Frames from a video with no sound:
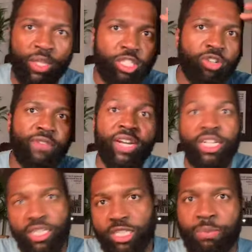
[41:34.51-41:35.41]
Clarence
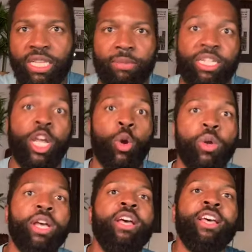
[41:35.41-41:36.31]
Jamison was a black
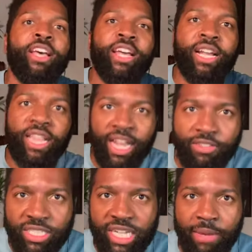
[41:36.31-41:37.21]
man driving a
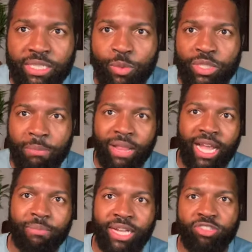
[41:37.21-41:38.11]
Mercedes convertible.
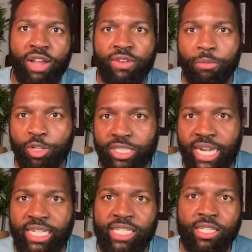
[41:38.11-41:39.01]

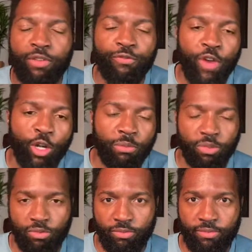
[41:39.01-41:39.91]
In
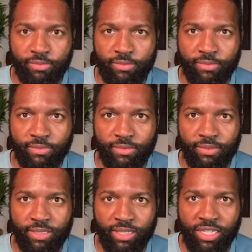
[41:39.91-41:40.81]
2013, in
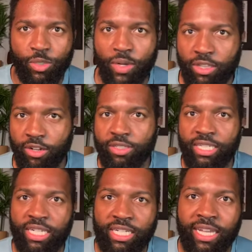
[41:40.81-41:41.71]
Pelahatchie, Mississippi, an
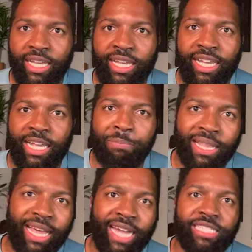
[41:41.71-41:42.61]
hour south of
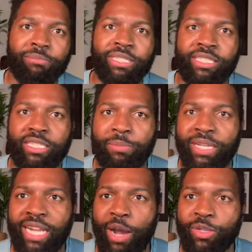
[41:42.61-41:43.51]
Philadelphia, Mississippi, where
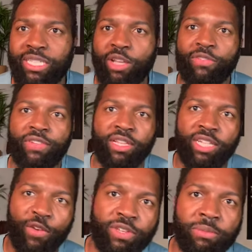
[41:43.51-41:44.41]
Andrew Goodman,
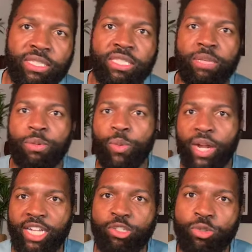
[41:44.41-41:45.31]
Michael
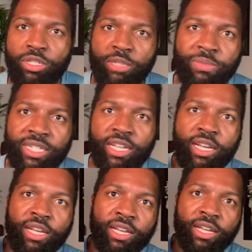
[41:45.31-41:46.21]
Schwerner, and James
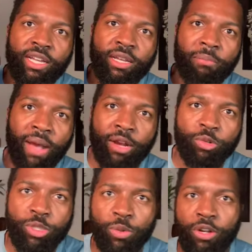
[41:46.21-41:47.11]
Chaney were killed in
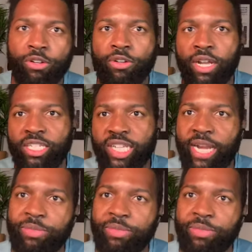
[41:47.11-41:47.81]
1964